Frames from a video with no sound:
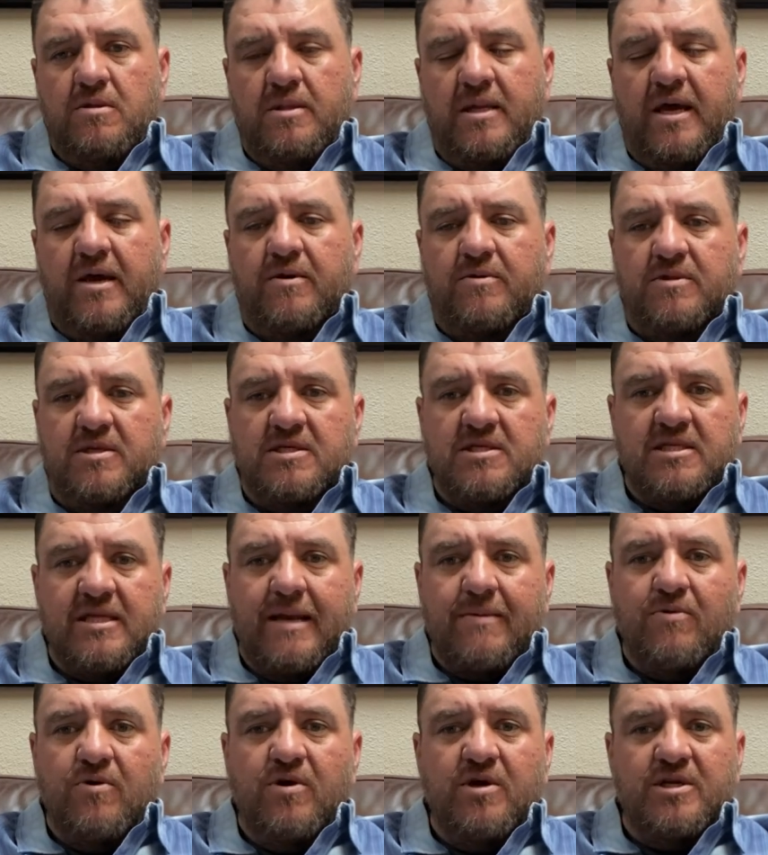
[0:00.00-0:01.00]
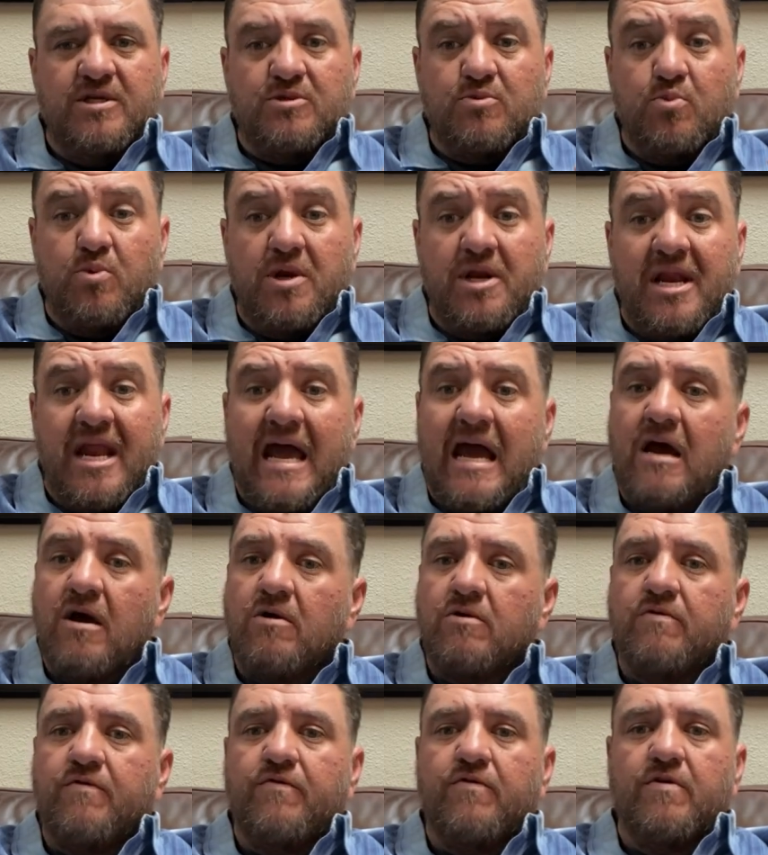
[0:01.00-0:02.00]
Now, this neighborhood is
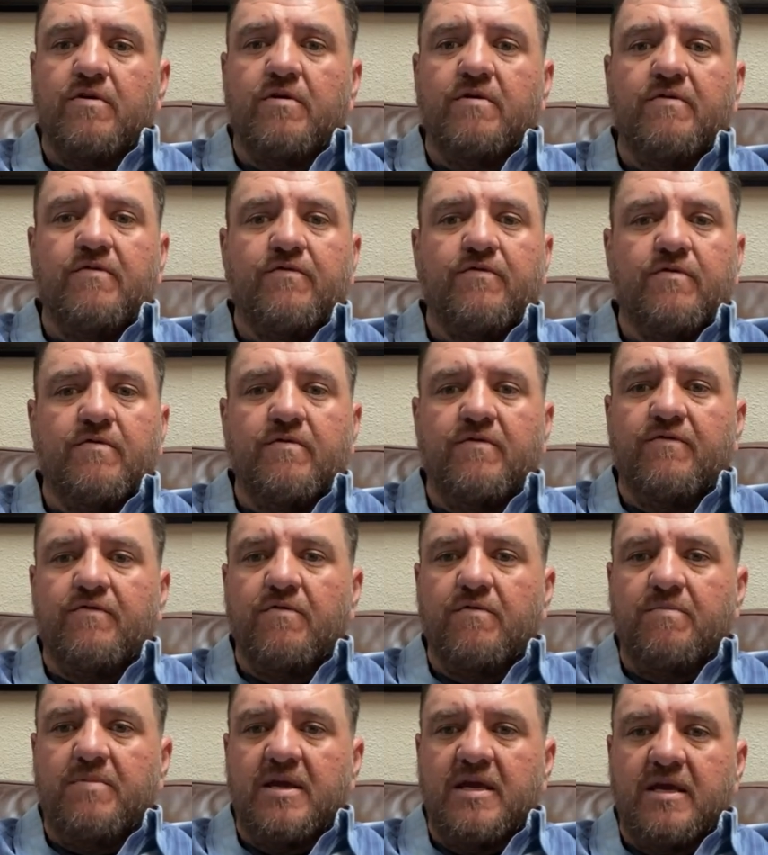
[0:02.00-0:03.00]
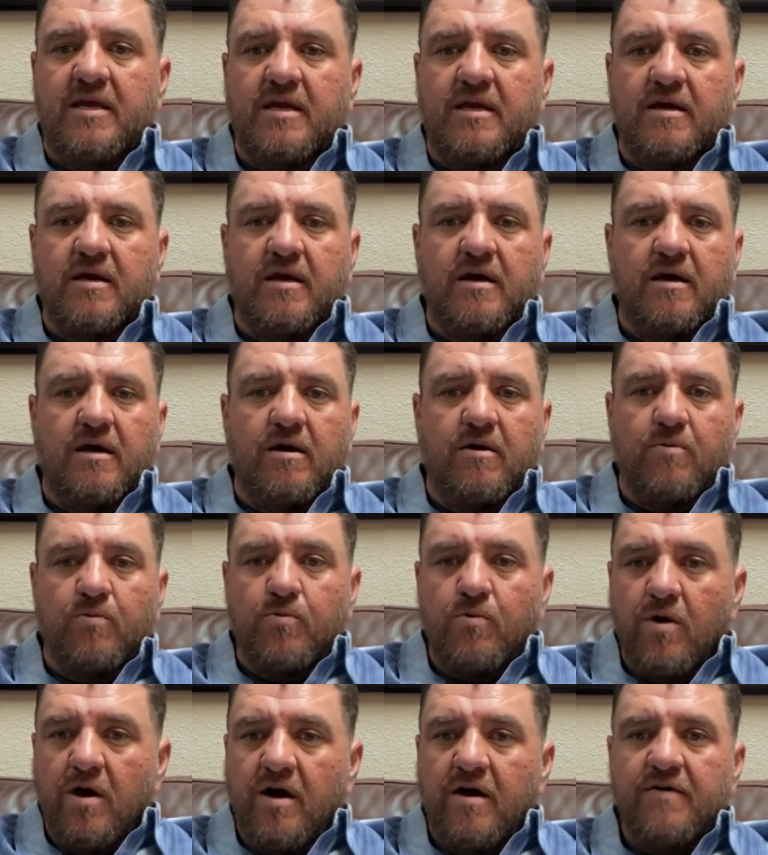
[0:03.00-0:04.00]
renowned for being
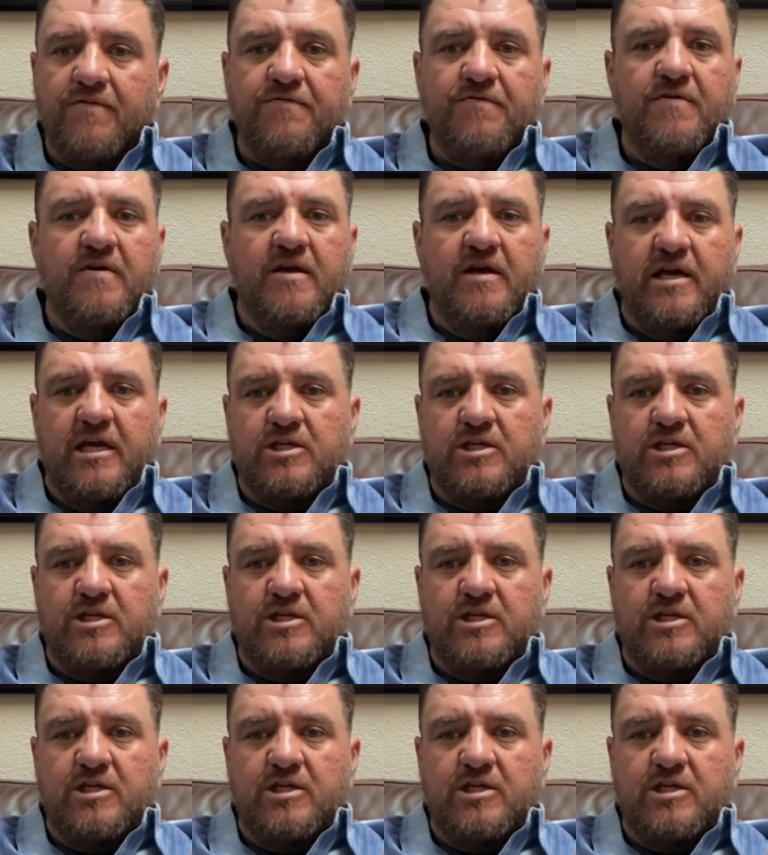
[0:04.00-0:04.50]
rough.